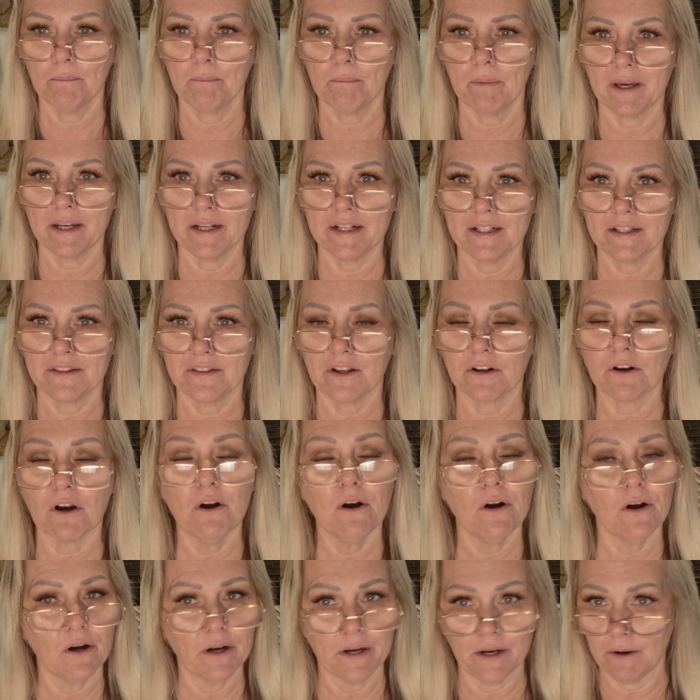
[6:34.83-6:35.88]
but they're
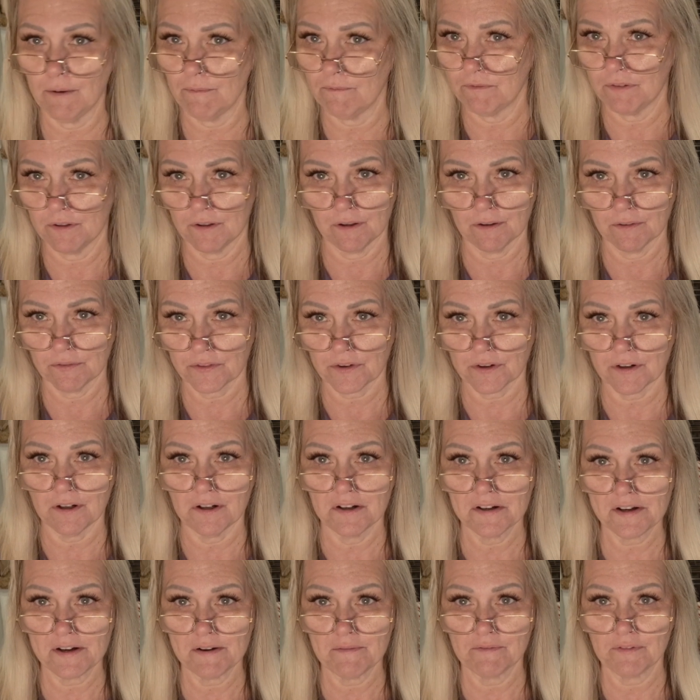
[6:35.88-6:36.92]
all helpful. They're
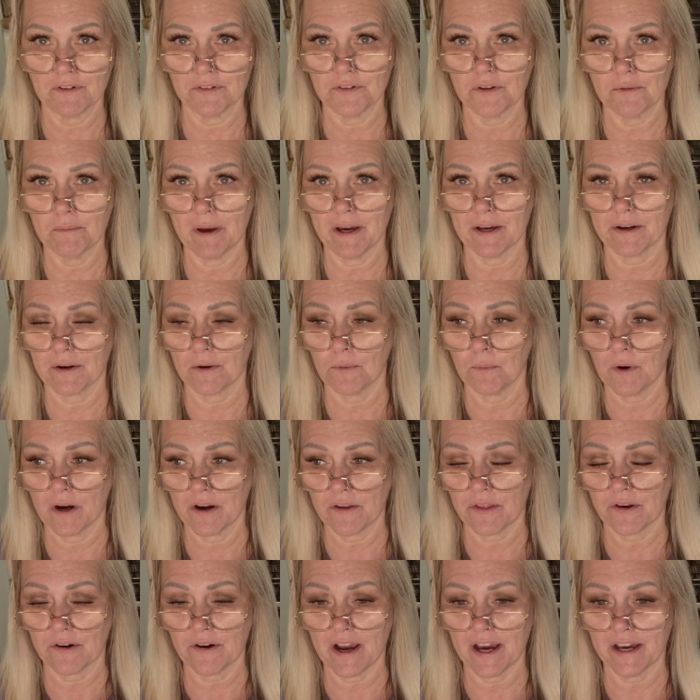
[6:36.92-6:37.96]
all helpful no matter where
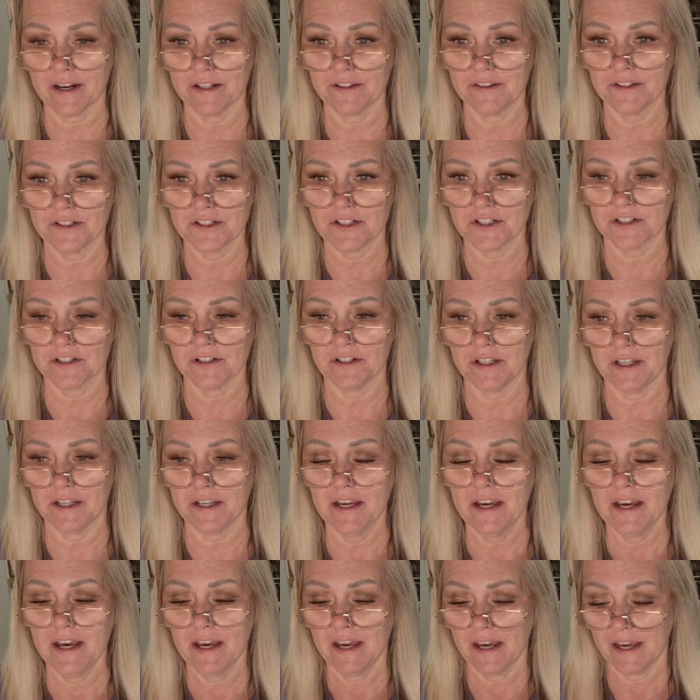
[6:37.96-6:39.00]
they're at in their journey.
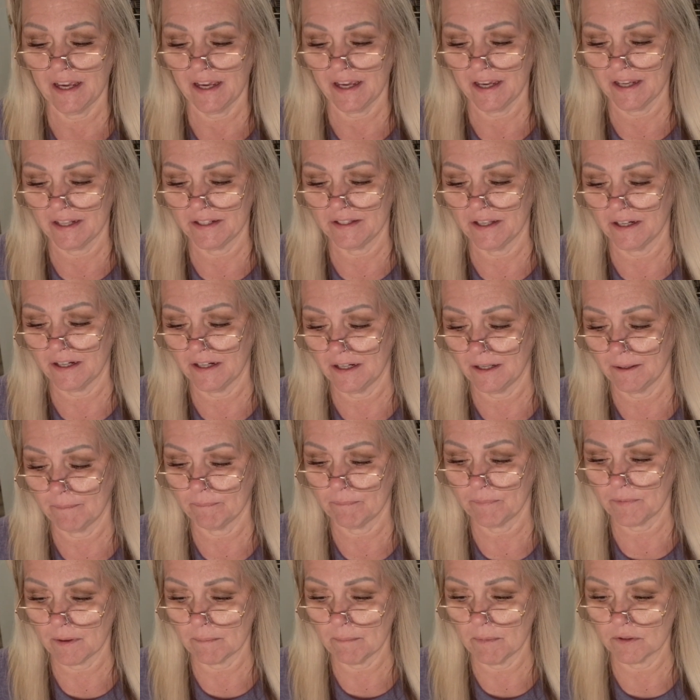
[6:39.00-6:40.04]
And
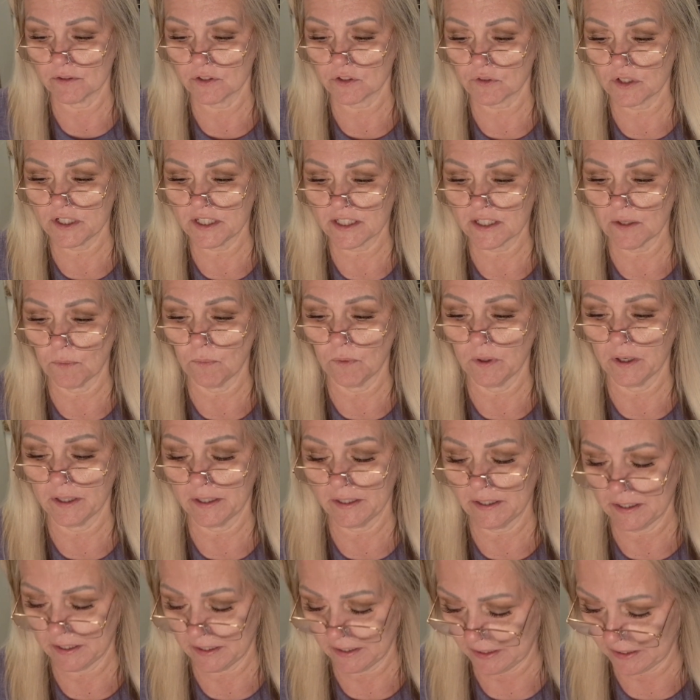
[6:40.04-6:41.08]
the most recent
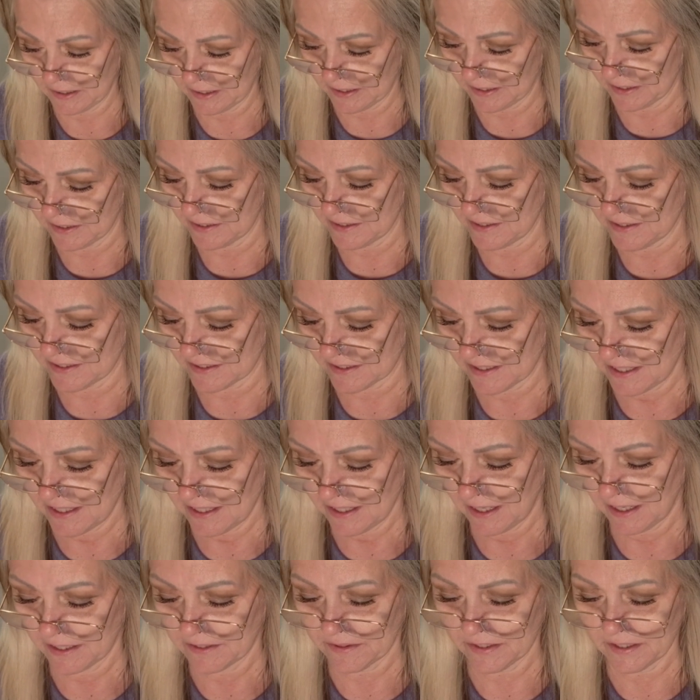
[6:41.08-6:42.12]
one is,
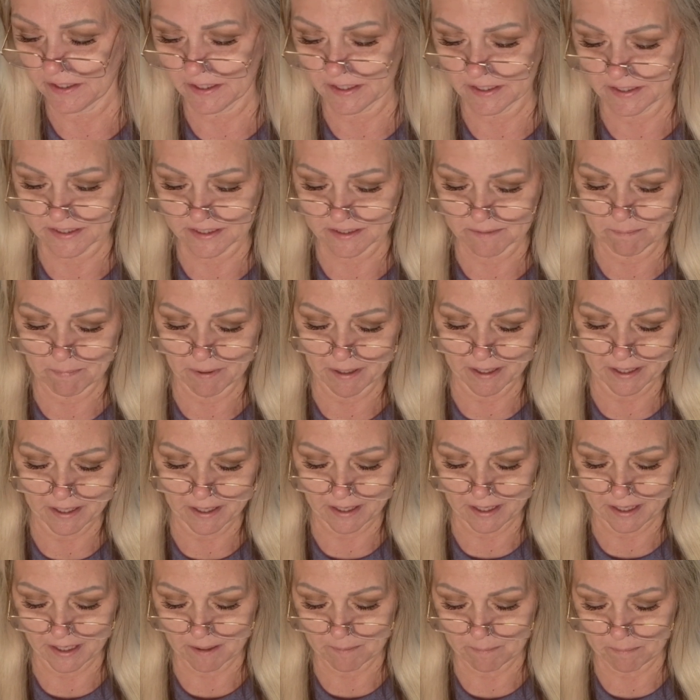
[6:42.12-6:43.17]
I think it's my
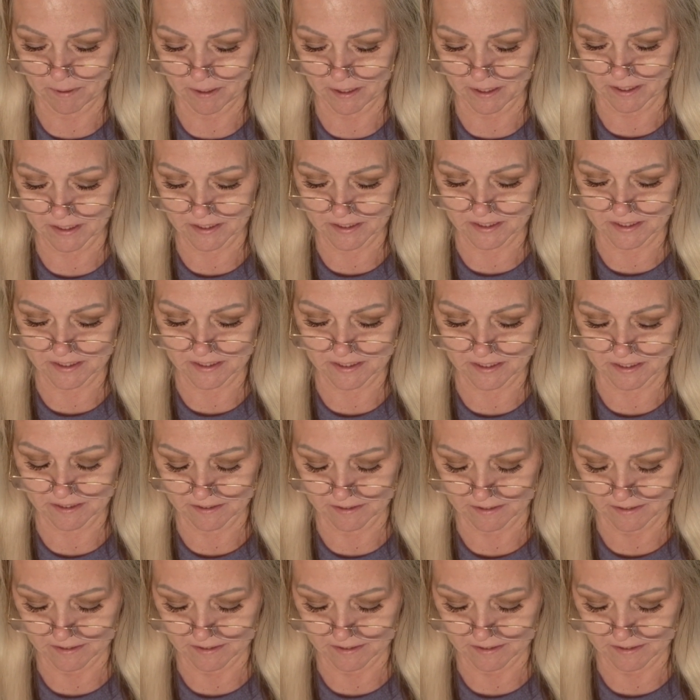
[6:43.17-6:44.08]
Apex.